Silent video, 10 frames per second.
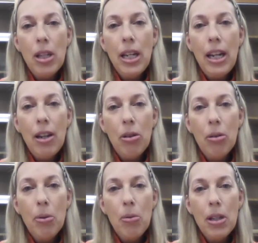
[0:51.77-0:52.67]
thinking
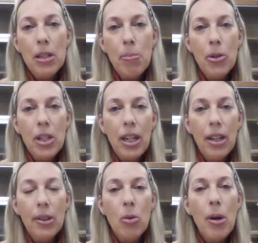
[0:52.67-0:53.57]
through this
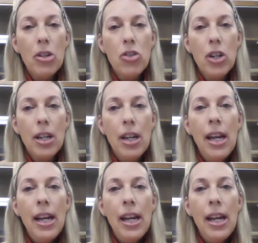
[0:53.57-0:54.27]
particular question